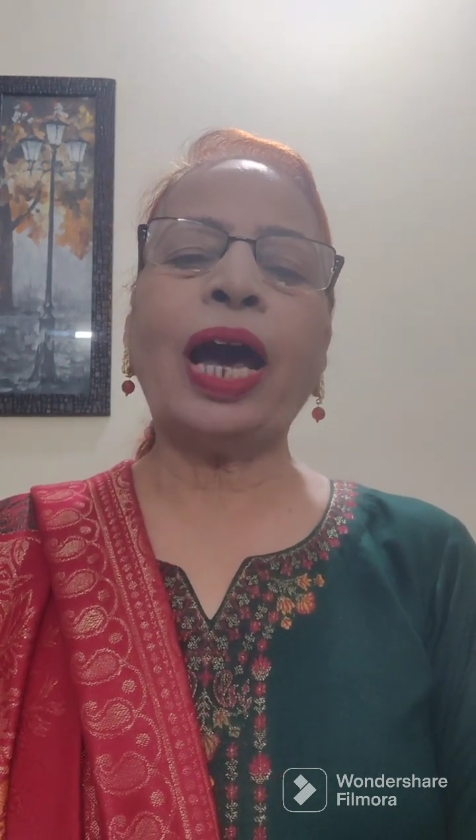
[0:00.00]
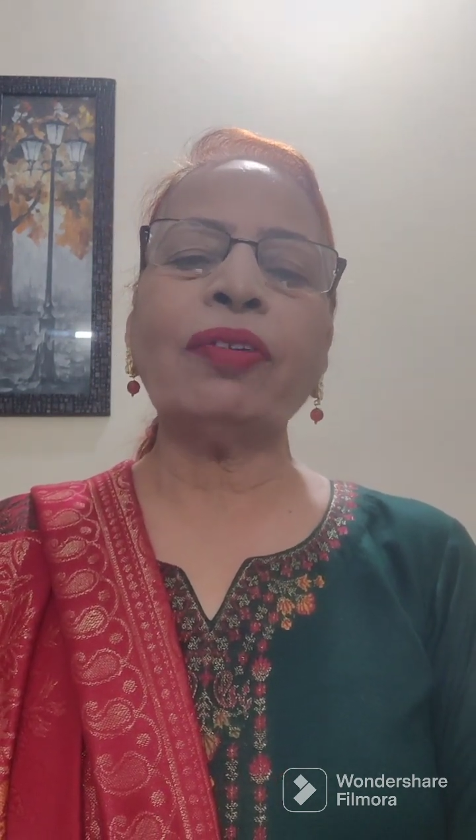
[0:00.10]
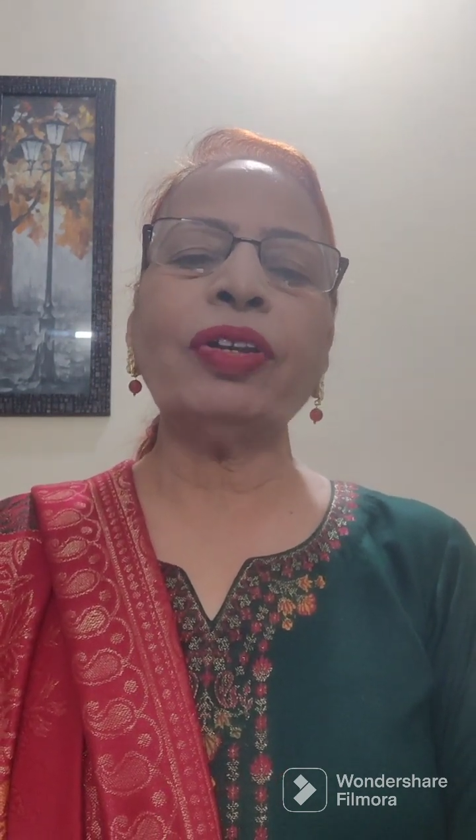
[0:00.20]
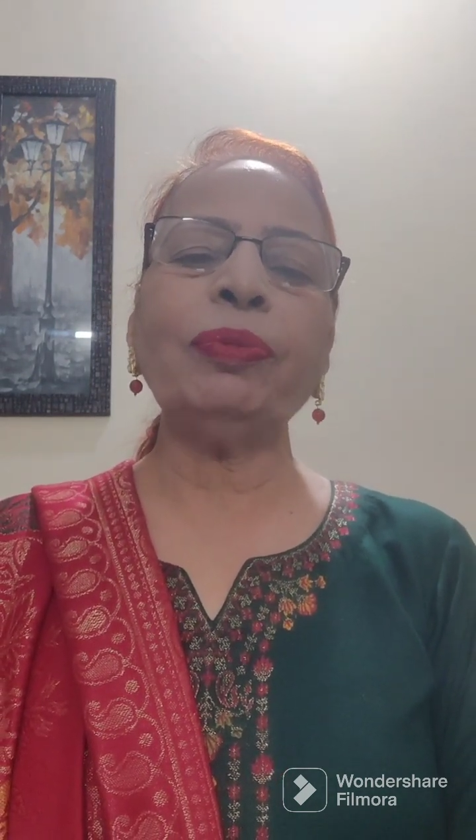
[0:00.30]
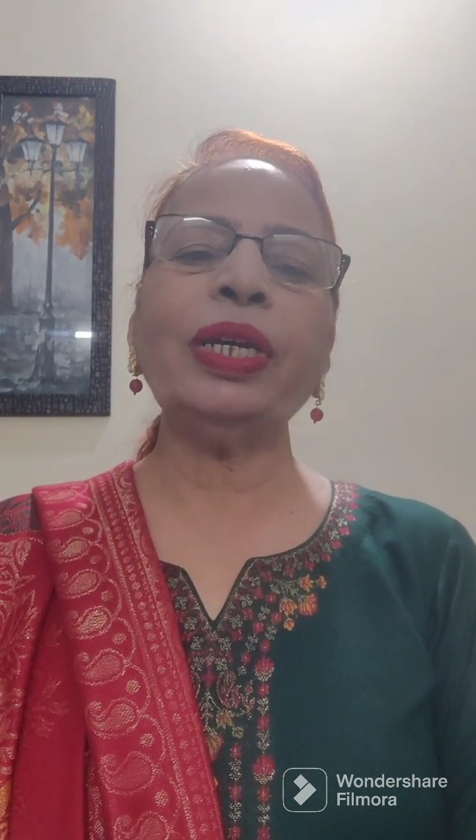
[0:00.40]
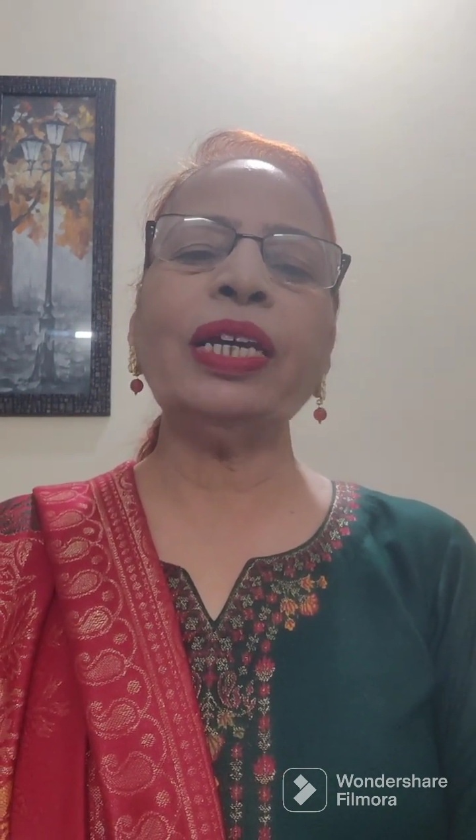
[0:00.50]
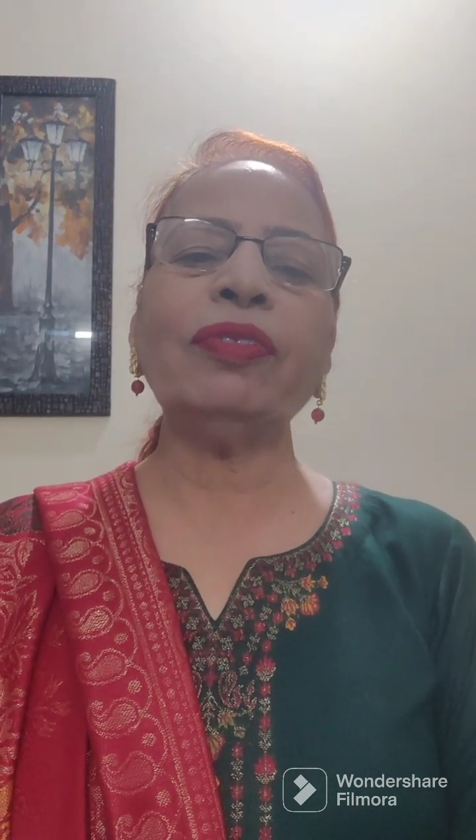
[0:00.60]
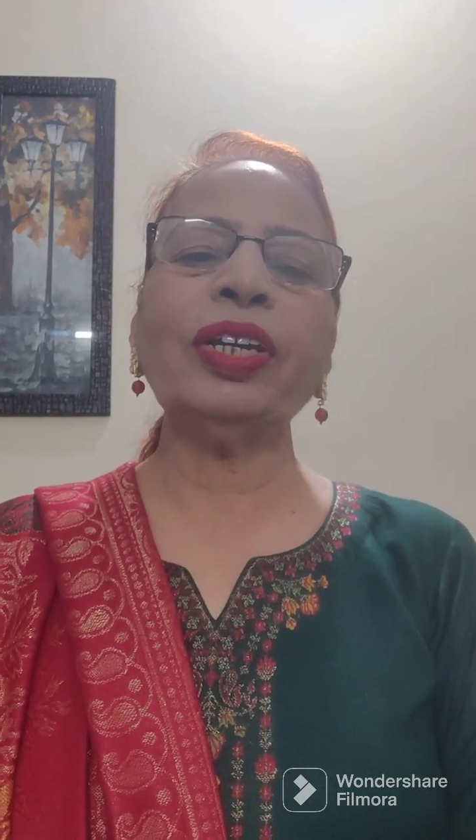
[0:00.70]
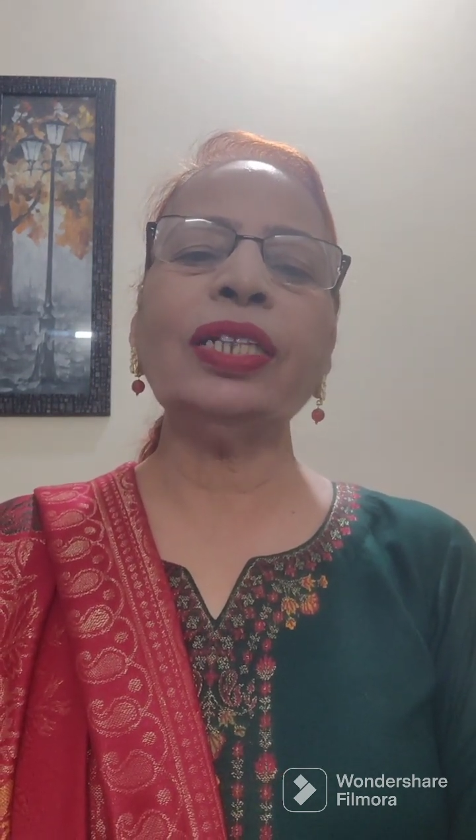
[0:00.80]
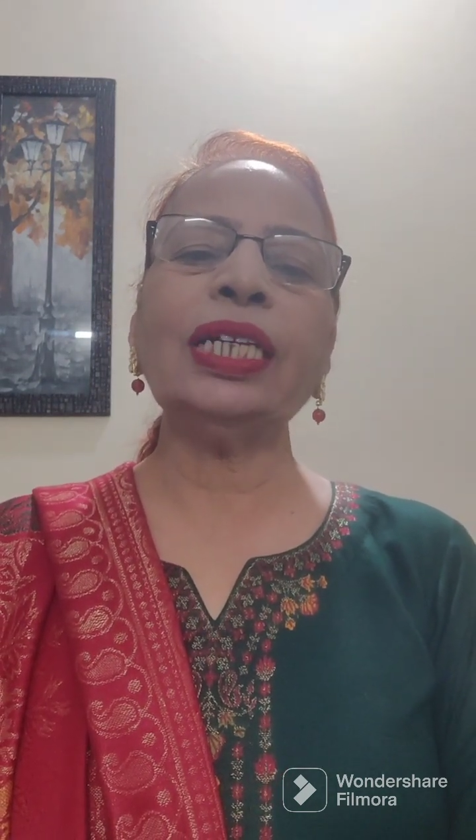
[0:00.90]
I will be
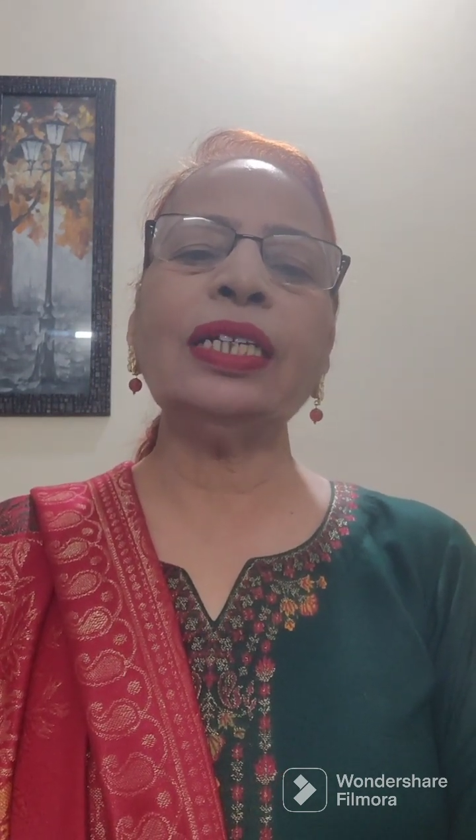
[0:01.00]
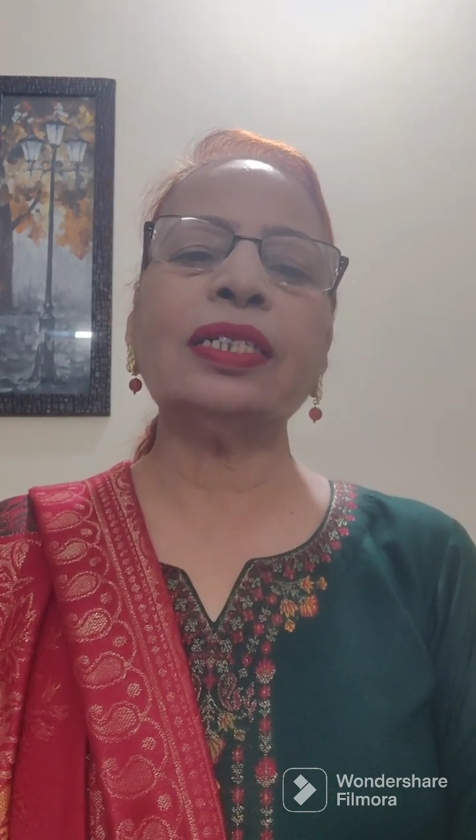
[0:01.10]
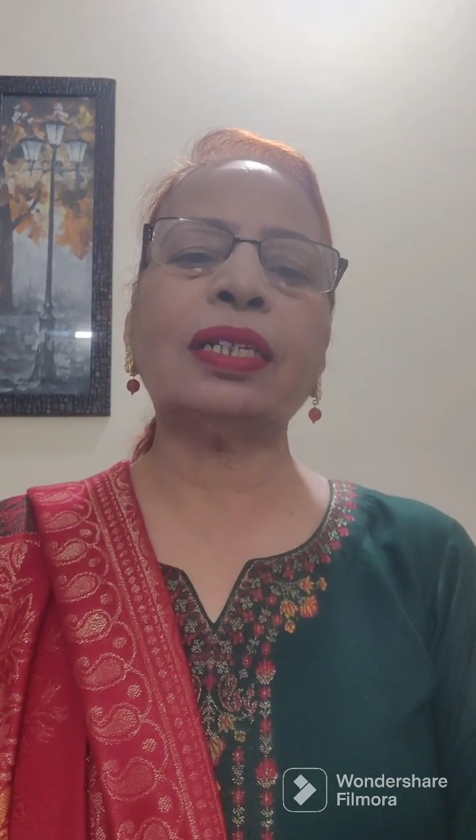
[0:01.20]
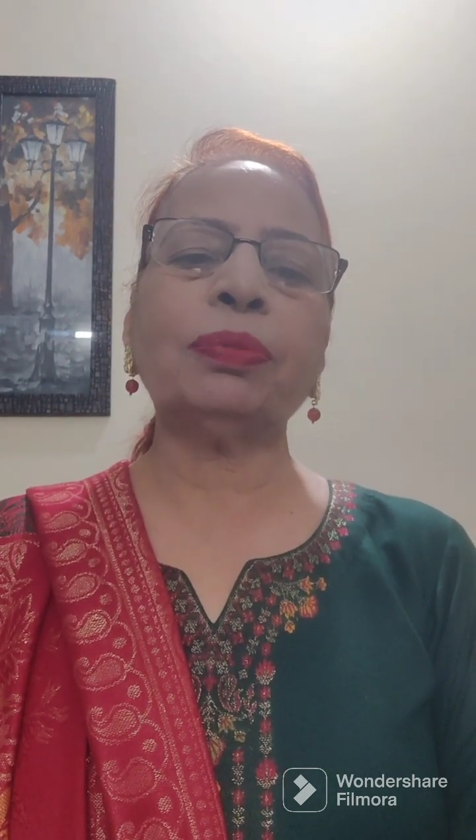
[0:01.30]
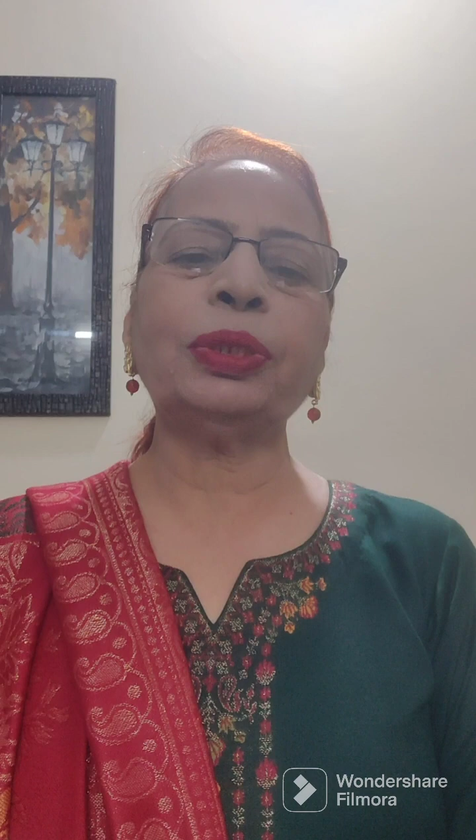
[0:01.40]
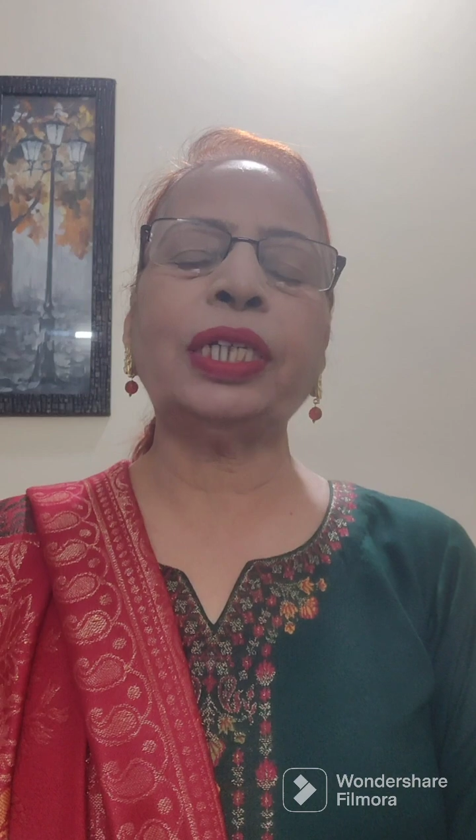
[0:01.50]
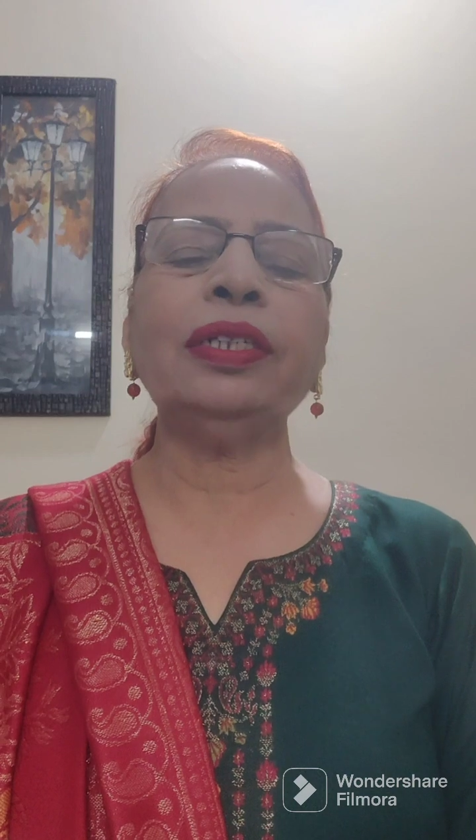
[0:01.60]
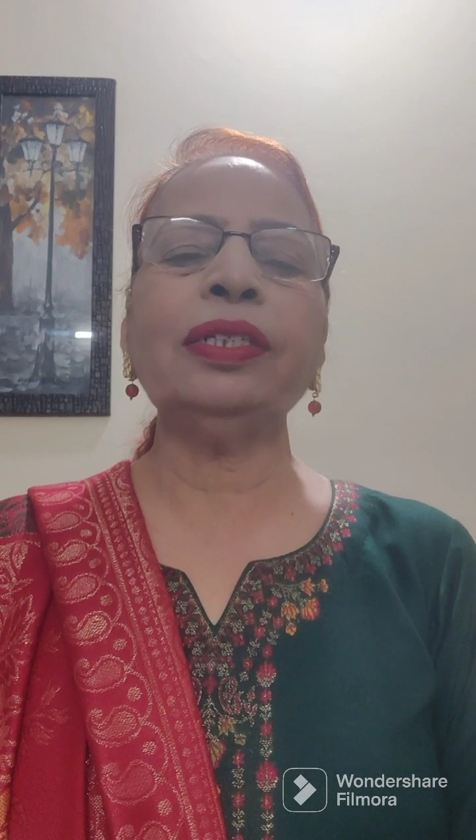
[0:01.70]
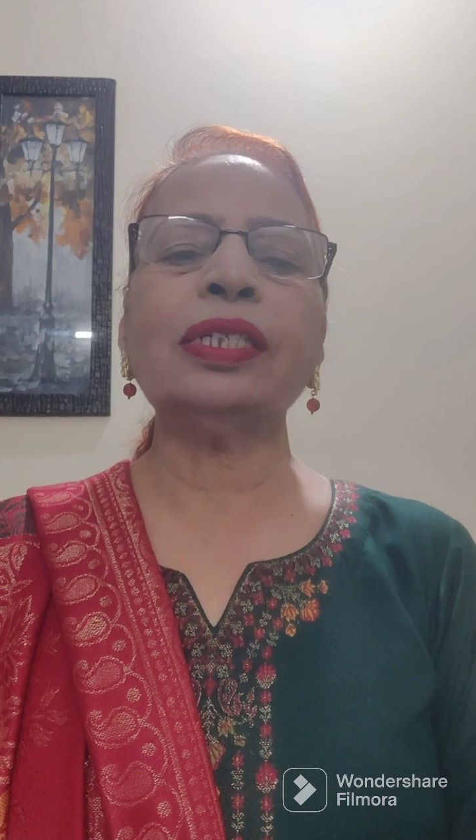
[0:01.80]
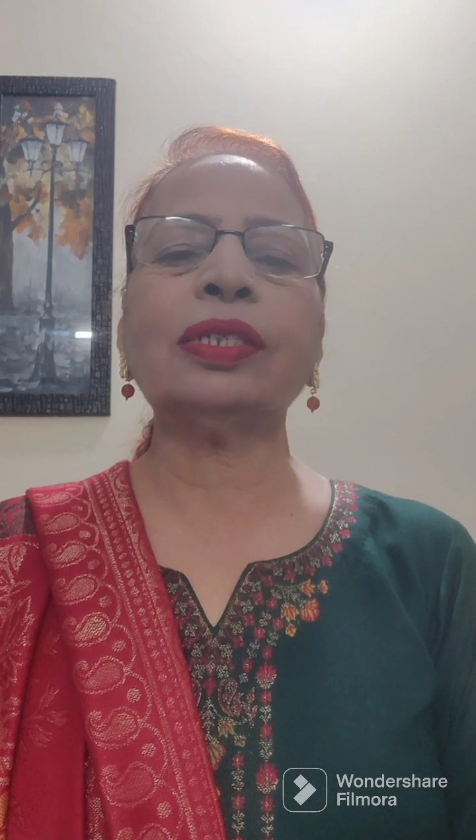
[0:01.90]
giving the
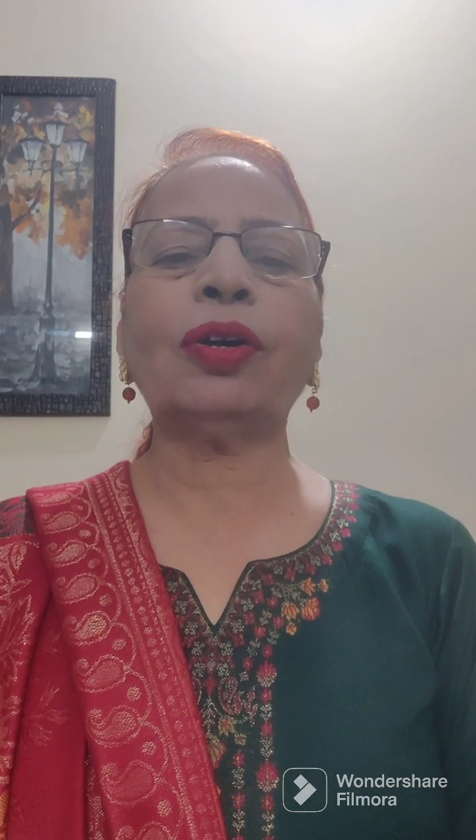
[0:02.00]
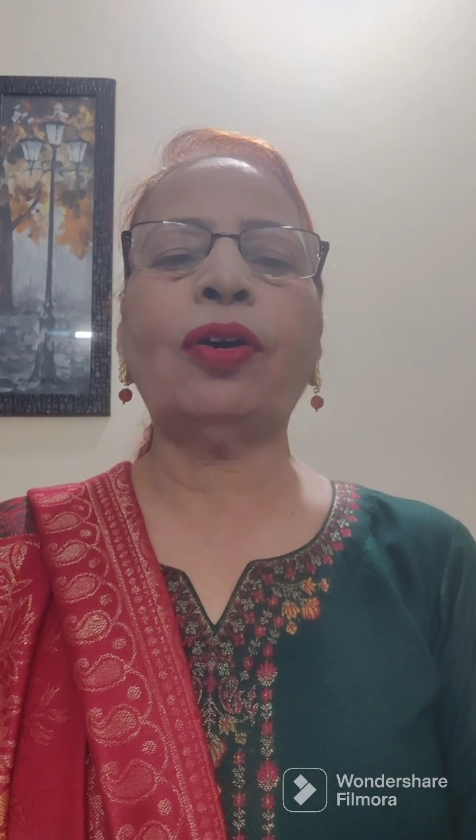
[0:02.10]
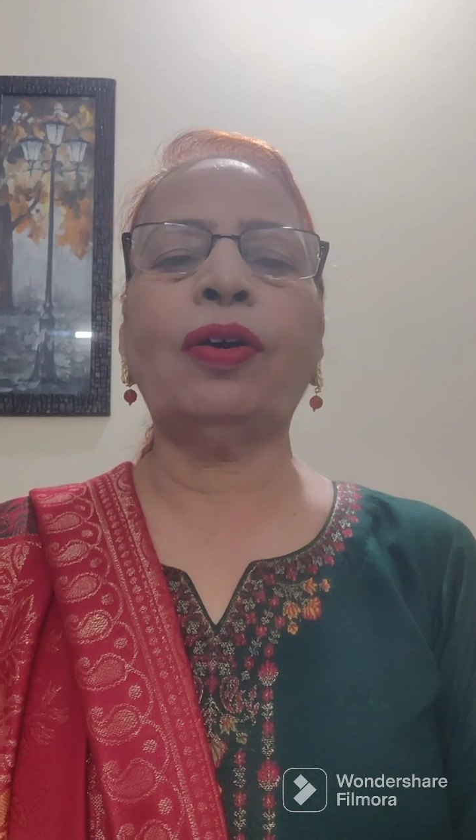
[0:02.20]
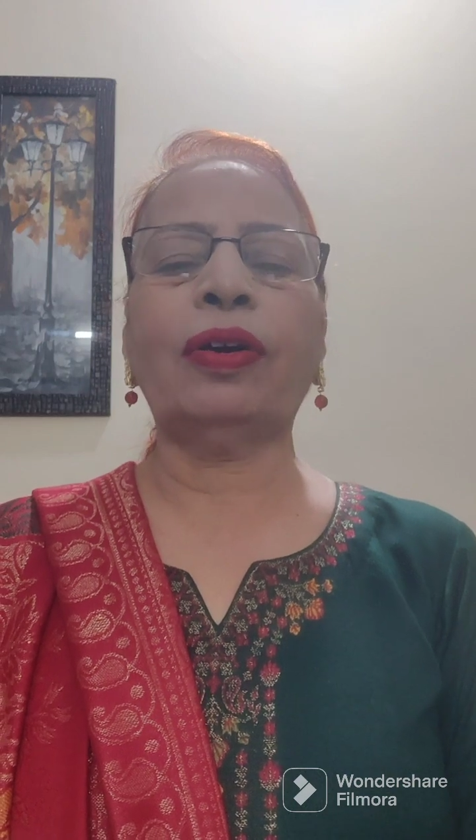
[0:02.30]
descriptions